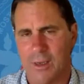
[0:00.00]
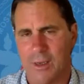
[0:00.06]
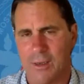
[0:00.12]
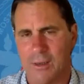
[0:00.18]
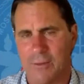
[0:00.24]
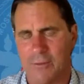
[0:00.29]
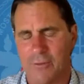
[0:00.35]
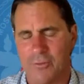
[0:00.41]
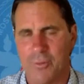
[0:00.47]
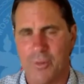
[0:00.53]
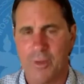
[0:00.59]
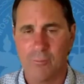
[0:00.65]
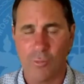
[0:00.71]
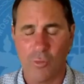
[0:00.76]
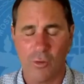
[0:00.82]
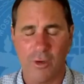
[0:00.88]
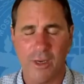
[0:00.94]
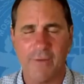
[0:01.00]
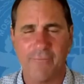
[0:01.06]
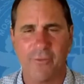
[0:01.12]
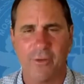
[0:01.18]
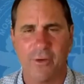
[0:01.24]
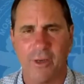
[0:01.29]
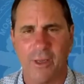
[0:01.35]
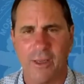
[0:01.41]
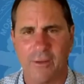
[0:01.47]
There's been more
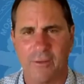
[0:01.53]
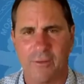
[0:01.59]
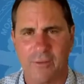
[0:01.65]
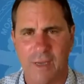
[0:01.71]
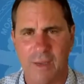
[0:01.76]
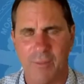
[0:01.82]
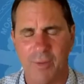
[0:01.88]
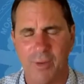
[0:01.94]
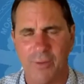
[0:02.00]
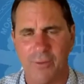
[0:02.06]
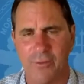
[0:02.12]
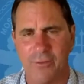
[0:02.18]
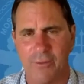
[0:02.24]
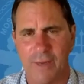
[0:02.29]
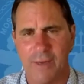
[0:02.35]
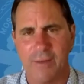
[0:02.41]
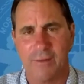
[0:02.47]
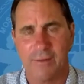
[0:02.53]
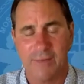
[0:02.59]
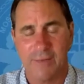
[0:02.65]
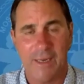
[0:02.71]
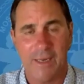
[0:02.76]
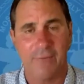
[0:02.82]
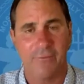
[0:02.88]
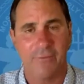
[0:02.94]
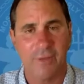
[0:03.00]
effort at stopping the directed
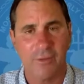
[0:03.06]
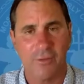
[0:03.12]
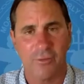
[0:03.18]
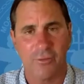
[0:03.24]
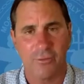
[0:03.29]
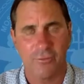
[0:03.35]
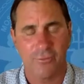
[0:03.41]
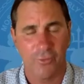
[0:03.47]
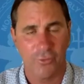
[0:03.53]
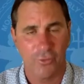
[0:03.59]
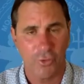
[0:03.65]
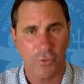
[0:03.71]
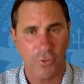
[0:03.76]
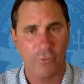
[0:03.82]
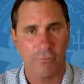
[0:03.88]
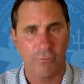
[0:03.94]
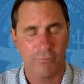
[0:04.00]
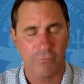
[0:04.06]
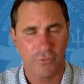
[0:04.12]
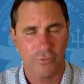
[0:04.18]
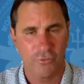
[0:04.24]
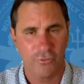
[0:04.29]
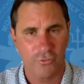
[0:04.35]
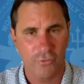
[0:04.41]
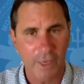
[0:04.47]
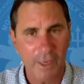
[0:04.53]
take of sea turtles for the turtle
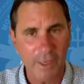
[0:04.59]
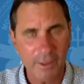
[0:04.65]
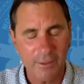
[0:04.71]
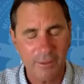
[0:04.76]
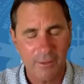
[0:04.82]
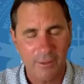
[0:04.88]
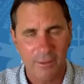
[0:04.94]
trade,